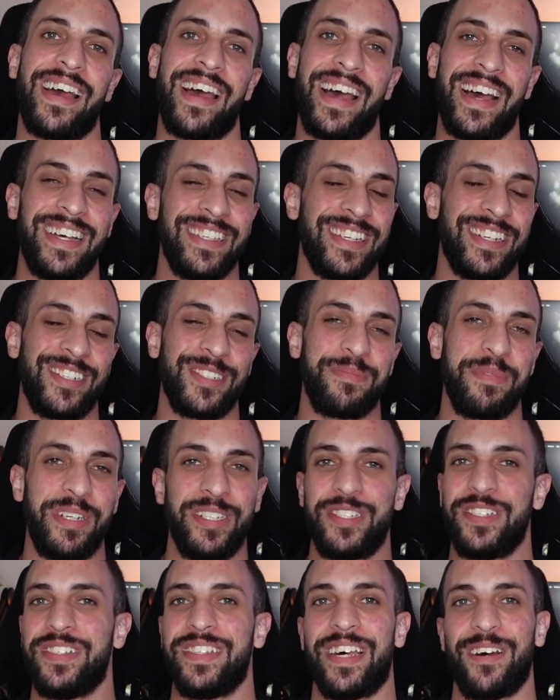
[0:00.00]
As I just
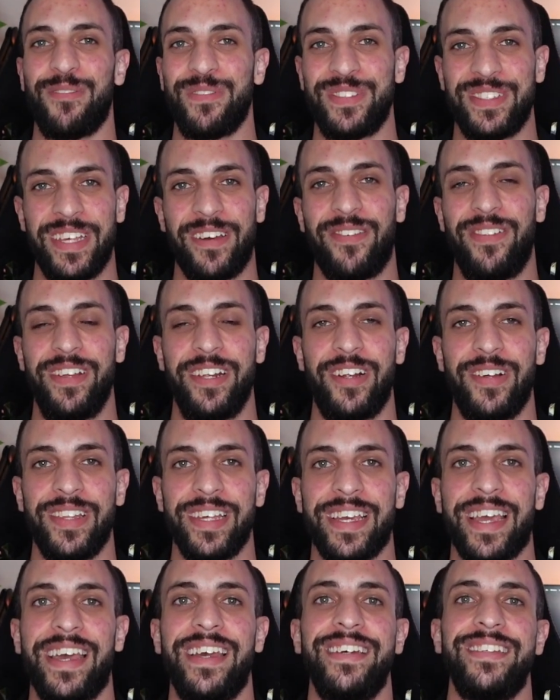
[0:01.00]
mentioned, that was definitely not
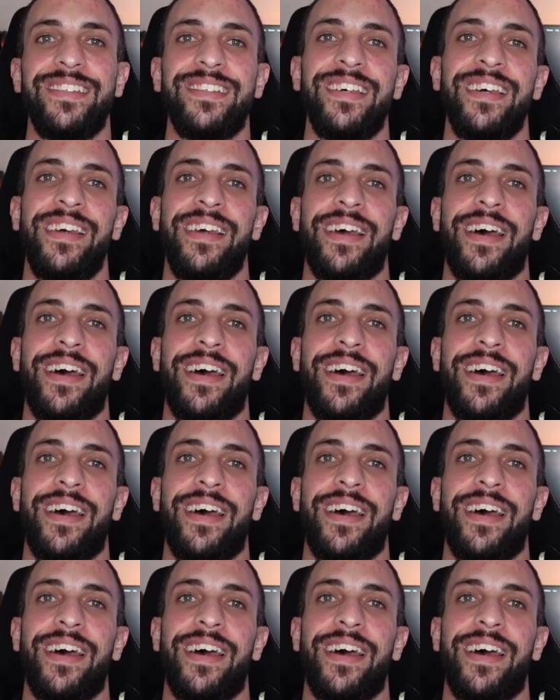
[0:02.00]
the case.